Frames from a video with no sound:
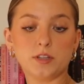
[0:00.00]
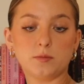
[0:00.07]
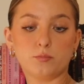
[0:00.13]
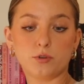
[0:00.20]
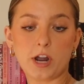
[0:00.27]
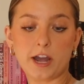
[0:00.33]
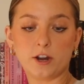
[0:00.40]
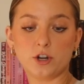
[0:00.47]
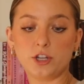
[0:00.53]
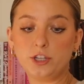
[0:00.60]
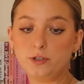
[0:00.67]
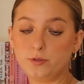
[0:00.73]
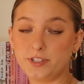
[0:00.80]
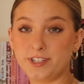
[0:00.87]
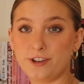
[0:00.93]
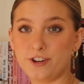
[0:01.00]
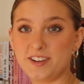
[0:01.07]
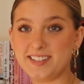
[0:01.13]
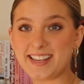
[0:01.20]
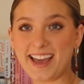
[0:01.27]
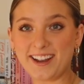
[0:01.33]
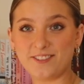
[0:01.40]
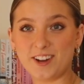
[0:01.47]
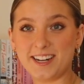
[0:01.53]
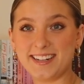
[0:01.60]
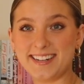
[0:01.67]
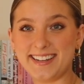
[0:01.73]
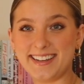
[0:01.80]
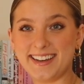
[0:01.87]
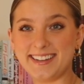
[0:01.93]
in the Briar U series. I
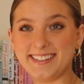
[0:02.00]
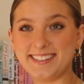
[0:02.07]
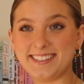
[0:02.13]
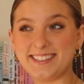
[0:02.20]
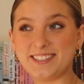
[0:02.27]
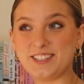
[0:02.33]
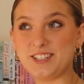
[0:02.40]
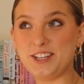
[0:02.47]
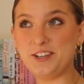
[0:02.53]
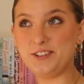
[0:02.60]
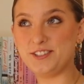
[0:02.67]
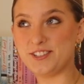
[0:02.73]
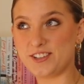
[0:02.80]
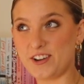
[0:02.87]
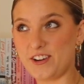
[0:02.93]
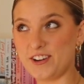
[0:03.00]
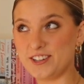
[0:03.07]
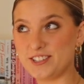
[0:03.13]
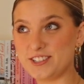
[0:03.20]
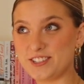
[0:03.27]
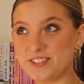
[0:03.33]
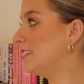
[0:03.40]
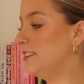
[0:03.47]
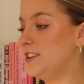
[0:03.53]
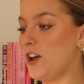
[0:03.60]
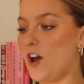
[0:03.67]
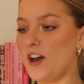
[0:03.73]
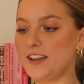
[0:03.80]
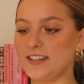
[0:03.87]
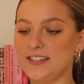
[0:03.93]
rated it 2 stars.
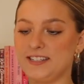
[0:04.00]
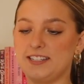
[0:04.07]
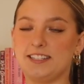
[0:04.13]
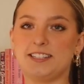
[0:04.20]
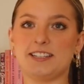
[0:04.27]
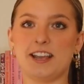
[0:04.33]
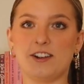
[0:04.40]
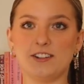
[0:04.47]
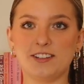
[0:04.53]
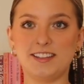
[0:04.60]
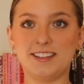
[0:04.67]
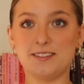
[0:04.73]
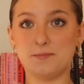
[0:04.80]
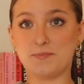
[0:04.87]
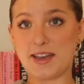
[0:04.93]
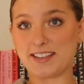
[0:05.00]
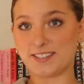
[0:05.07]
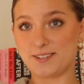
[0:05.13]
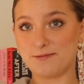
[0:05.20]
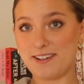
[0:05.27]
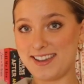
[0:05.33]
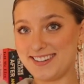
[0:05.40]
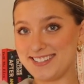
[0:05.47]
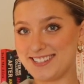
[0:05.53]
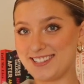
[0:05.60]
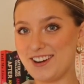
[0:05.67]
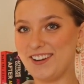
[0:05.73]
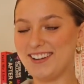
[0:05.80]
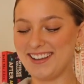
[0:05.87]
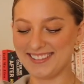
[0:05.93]
Not necessarily the best way to
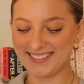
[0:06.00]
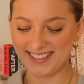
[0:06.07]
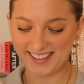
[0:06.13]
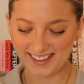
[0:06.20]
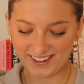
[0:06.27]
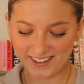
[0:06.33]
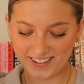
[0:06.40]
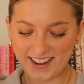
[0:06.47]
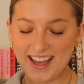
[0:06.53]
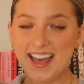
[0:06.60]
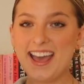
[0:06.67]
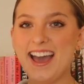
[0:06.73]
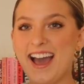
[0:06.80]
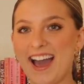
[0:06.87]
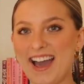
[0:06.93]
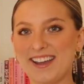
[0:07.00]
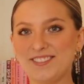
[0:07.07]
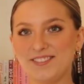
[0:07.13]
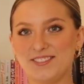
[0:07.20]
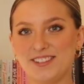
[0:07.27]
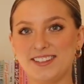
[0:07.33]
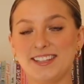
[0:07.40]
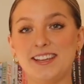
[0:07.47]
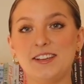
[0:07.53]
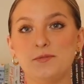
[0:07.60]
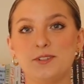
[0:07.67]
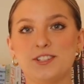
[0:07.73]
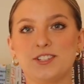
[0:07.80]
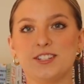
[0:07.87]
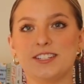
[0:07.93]
start out the year. I really
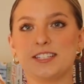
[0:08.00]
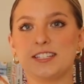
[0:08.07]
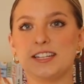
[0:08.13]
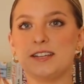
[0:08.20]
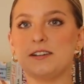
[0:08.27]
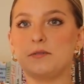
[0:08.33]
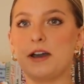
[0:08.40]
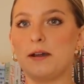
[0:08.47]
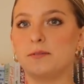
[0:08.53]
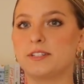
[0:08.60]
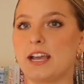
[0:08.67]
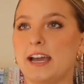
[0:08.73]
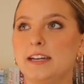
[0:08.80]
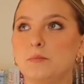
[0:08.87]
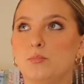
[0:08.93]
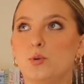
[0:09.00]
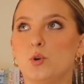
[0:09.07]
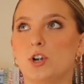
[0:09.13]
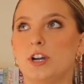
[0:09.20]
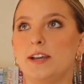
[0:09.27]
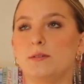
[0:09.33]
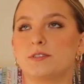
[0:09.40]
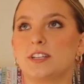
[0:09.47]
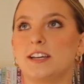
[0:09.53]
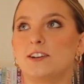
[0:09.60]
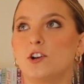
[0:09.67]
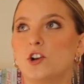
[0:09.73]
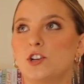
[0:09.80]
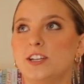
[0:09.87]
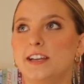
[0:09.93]
was just, I was kind of bored. It was kind
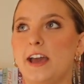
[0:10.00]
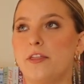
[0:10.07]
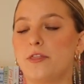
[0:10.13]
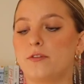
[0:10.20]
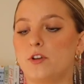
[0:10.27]
of hard to get